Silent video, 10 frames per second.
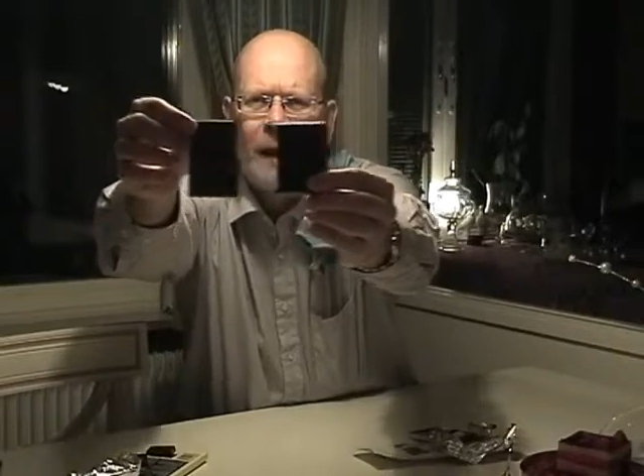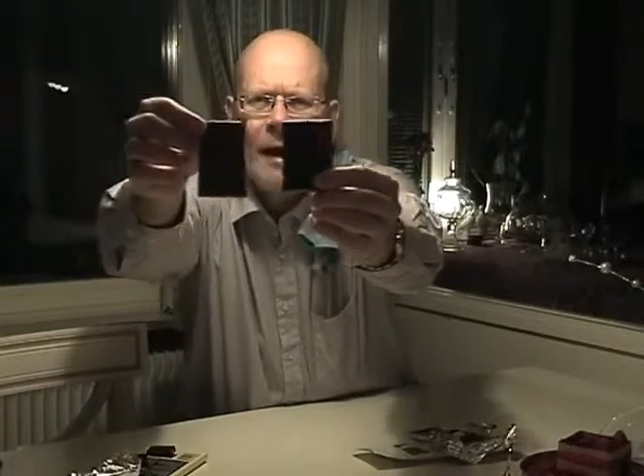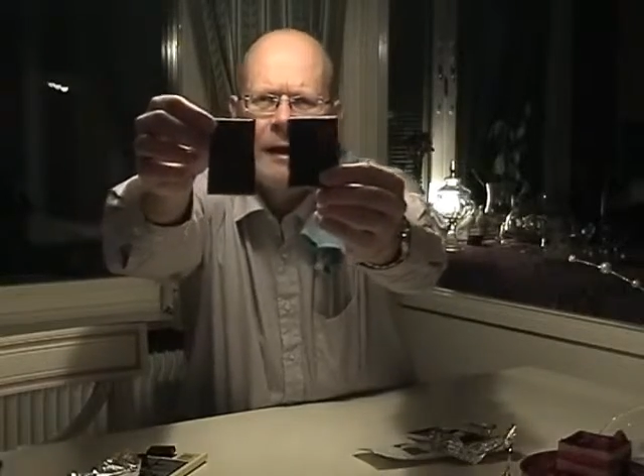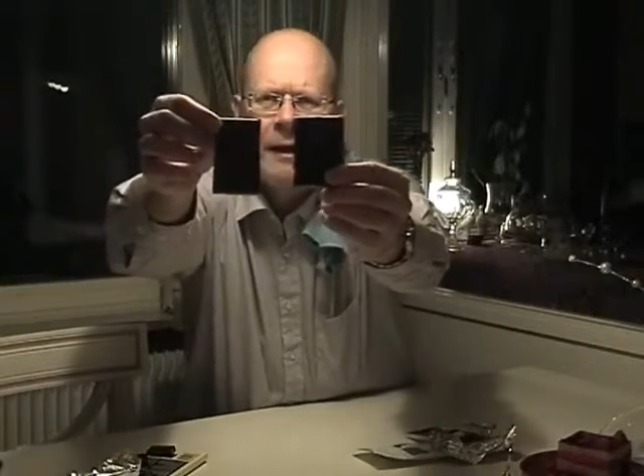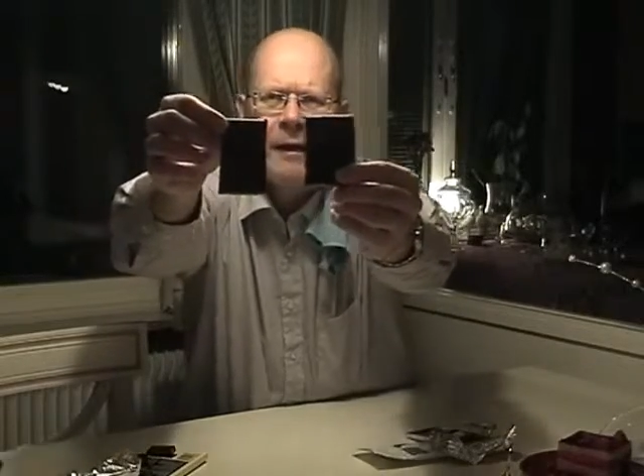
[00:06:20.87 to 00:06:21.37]

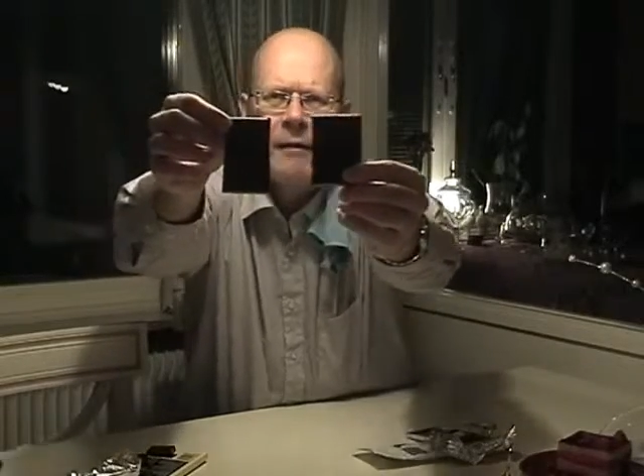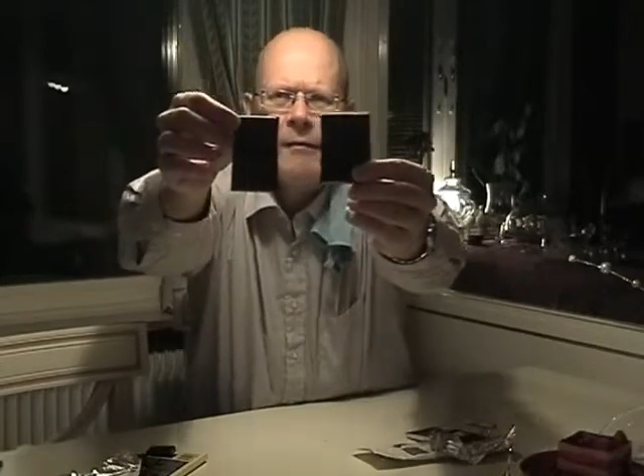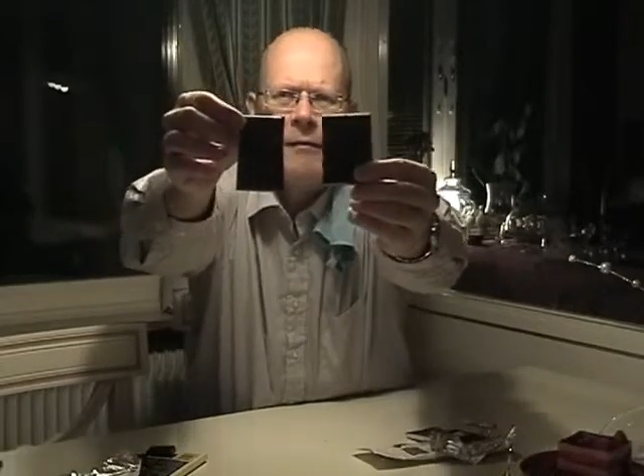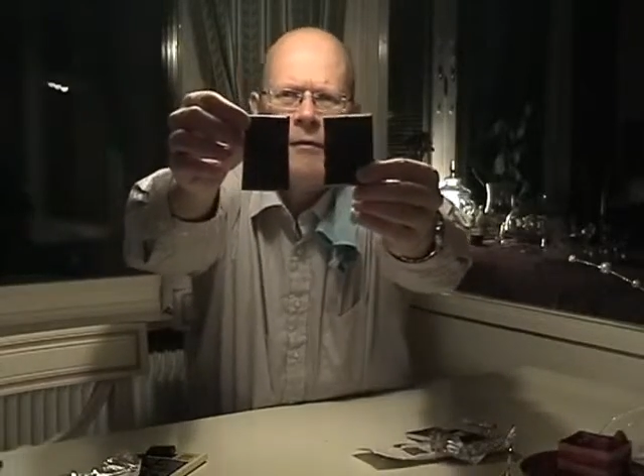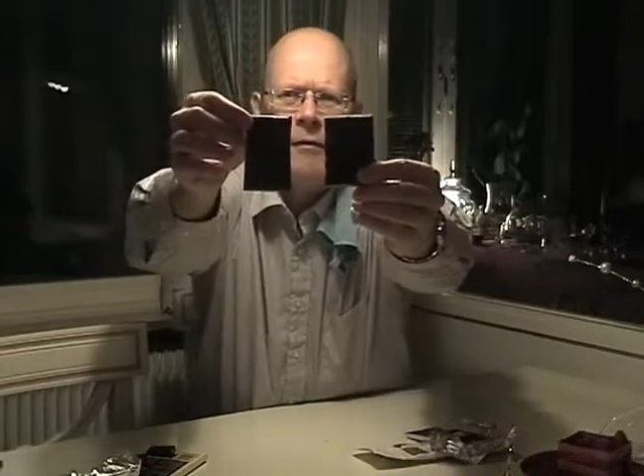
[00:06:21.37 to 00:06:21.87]
black
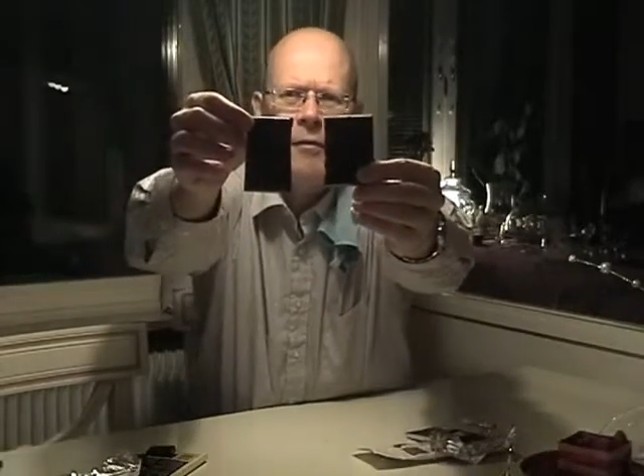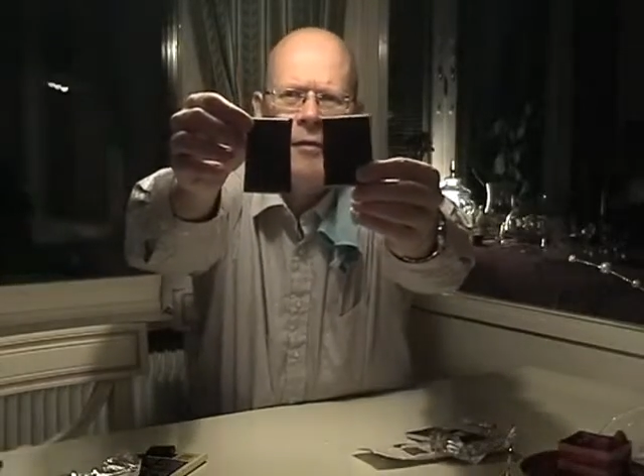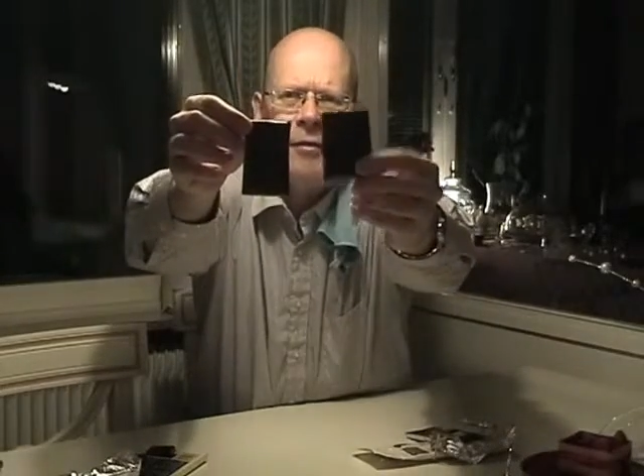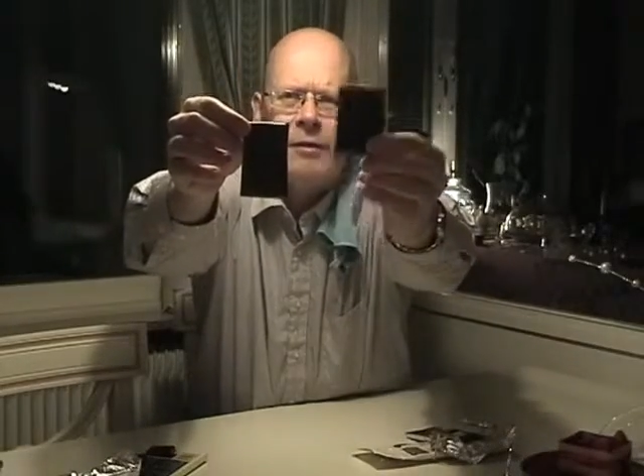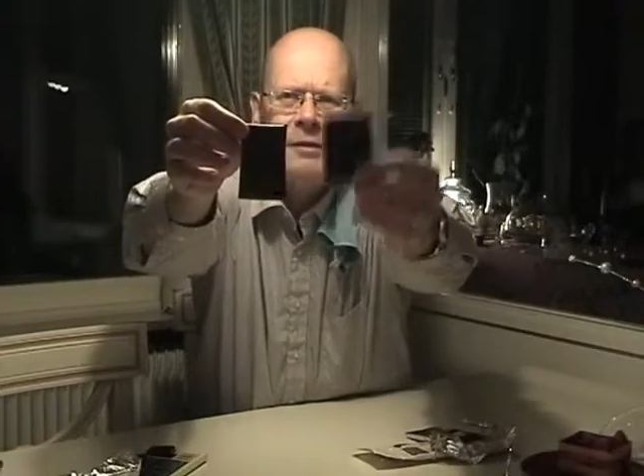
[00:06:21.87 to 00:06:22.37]

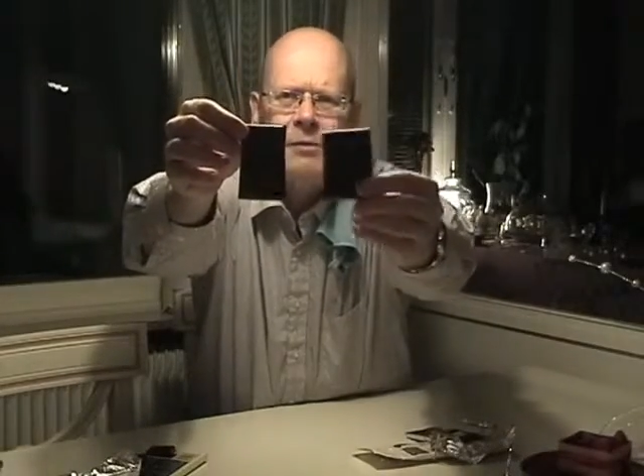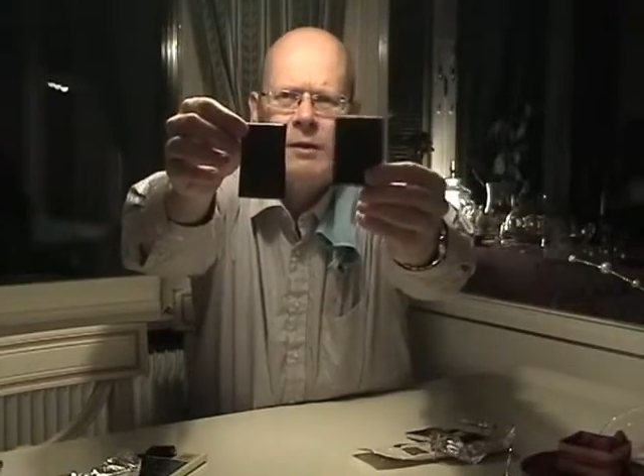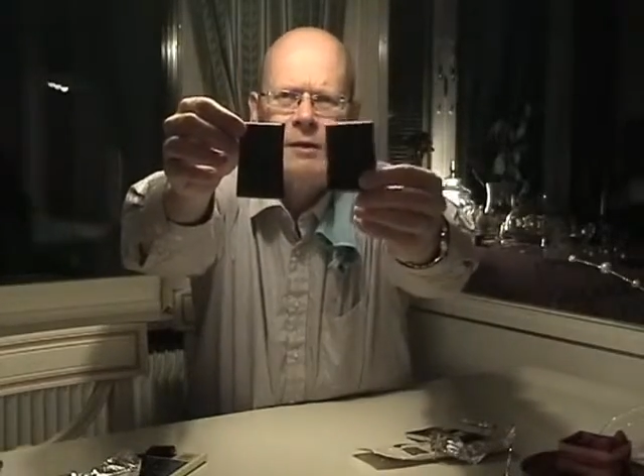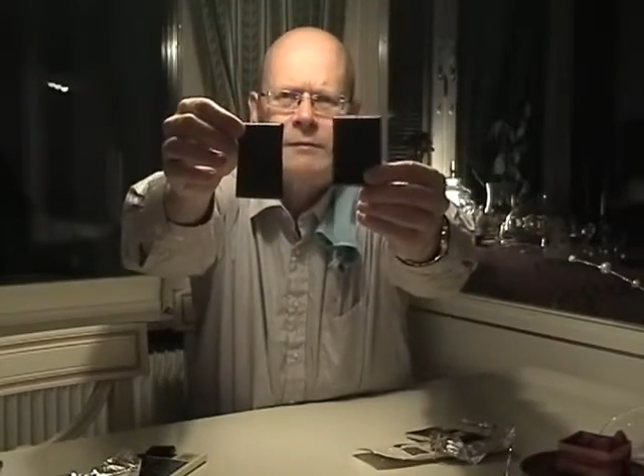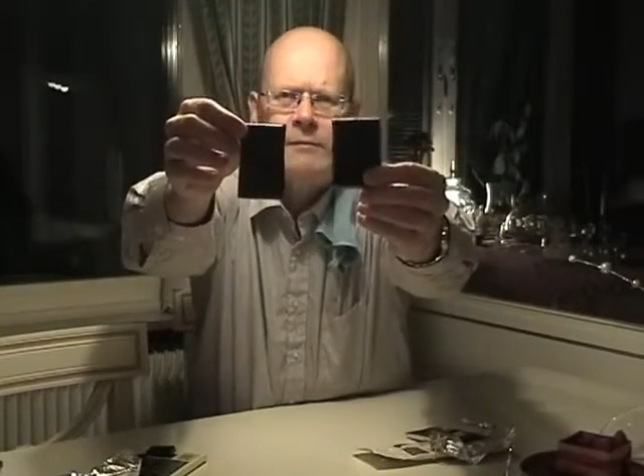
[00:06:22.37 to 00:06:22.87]
than
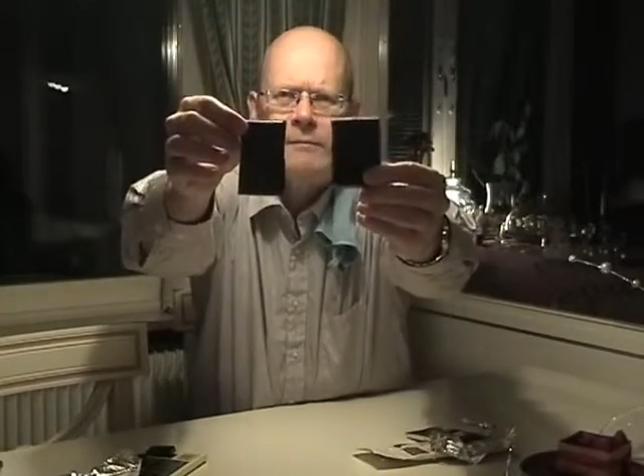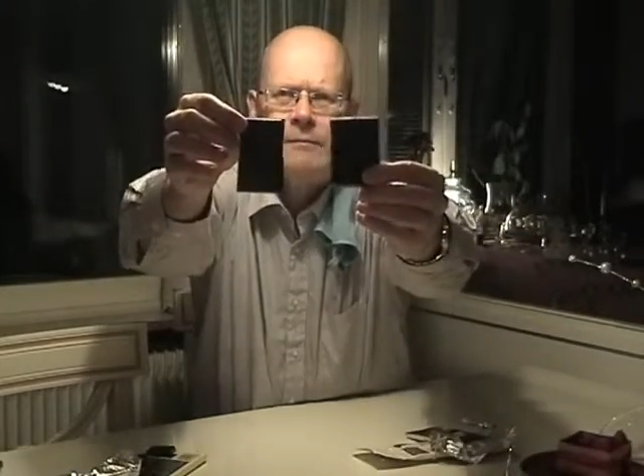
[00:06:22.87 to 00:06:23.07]
this one.